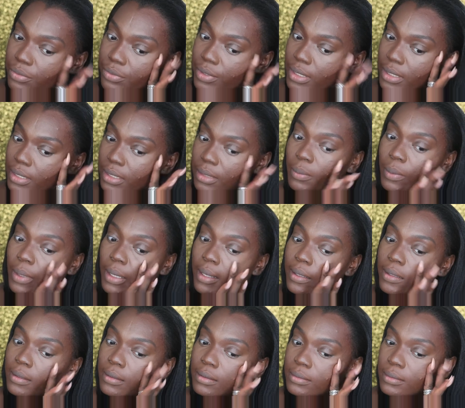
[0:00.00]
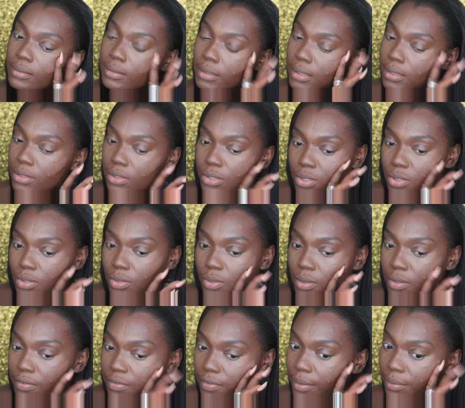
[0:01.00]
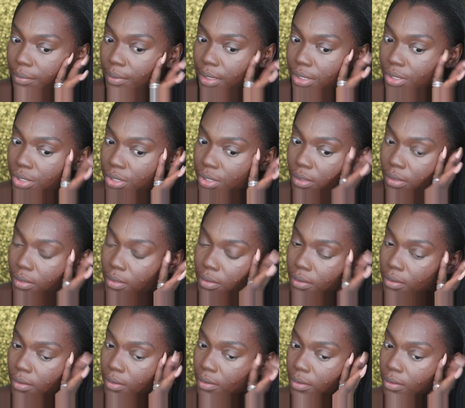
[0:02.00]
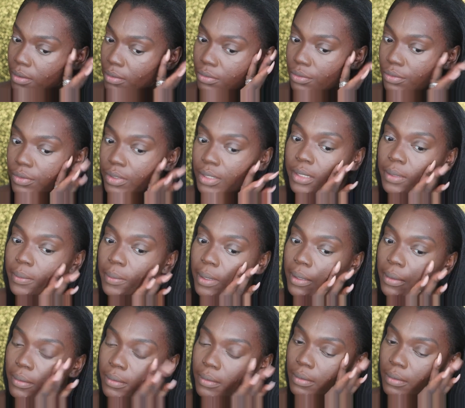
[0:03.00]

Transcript: really well into the foundation, really well.